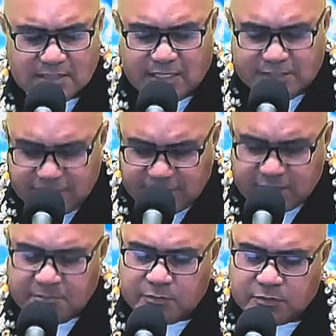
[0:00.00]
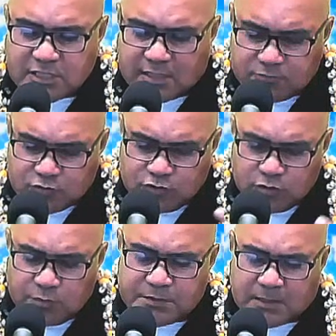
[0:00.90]
And the enemy will come to
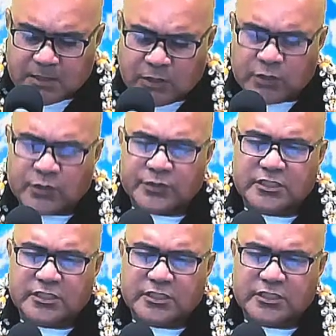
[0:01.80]
you with all